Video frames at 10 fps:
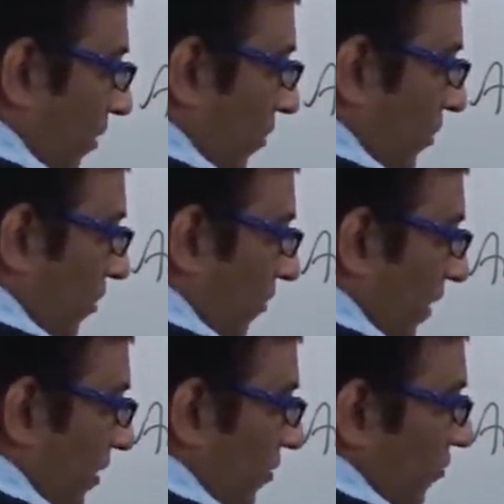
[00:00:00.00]
is
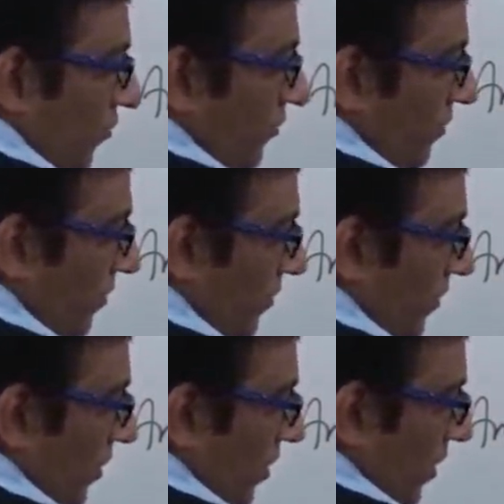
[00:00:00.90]
equivalent to
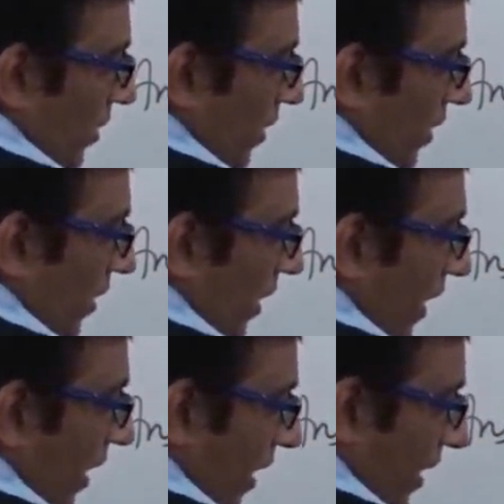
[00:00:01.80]

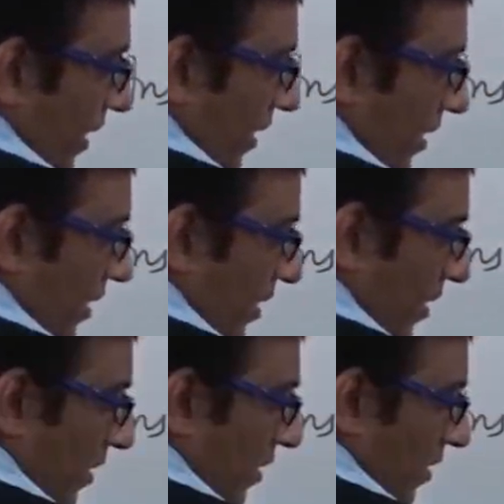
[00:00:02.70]
A,
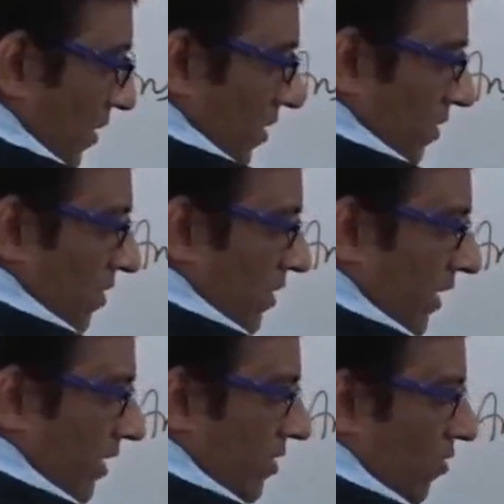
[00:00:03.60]

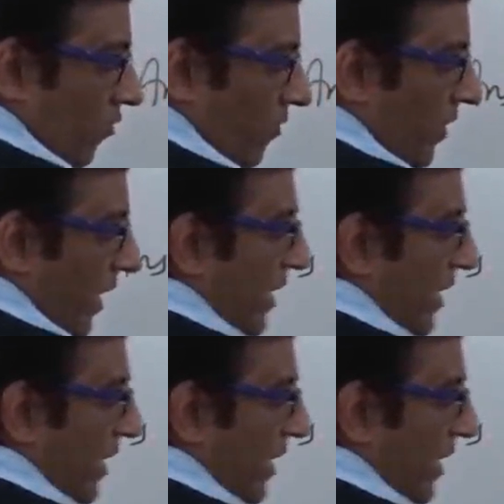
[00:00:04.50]
right? So we will write